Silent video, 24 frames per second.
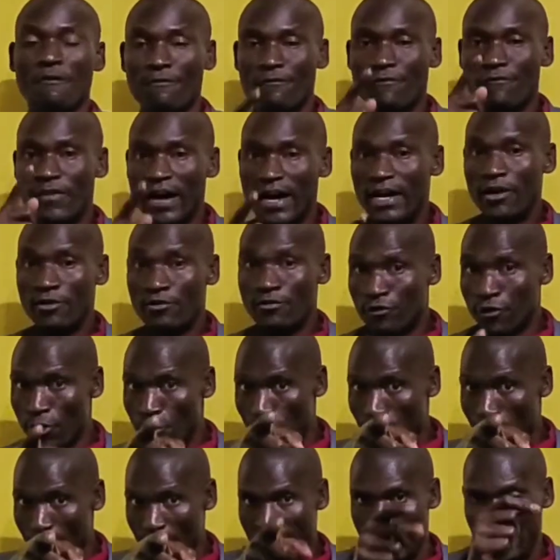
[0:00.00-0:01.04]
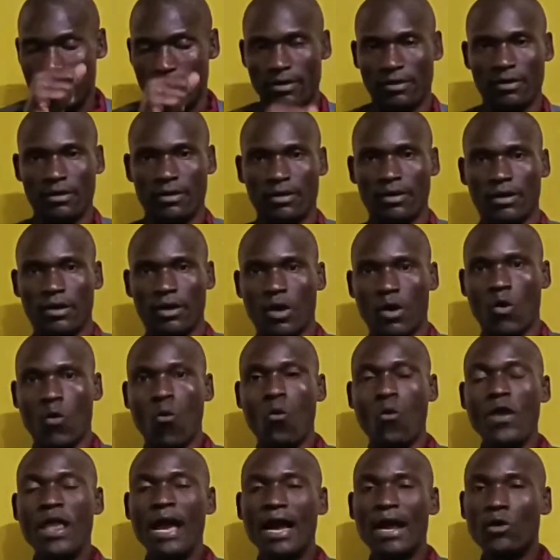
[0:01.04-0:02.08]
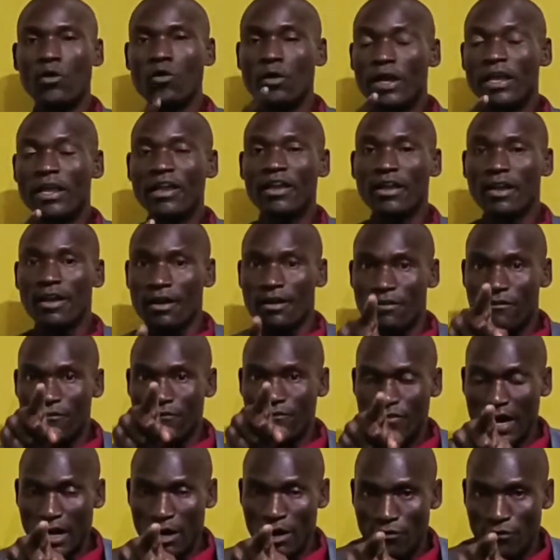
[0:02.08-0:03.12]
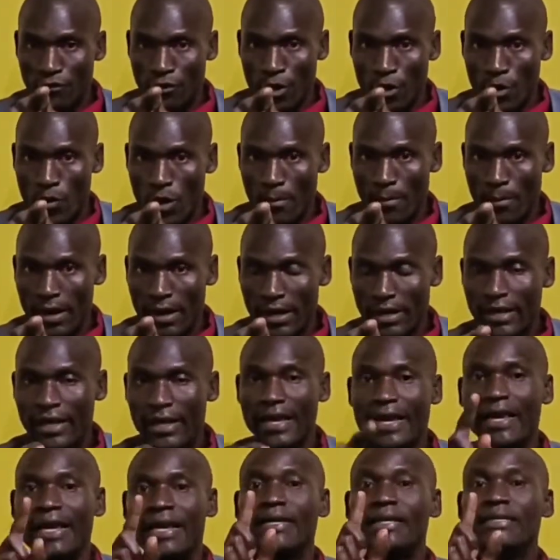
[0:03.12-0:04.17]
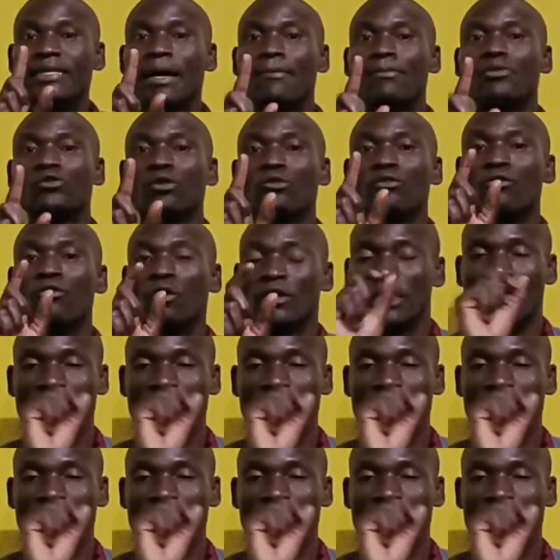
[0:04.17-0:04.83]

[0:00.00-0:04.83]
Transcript: value for your money. We are looking value for your money in terms of water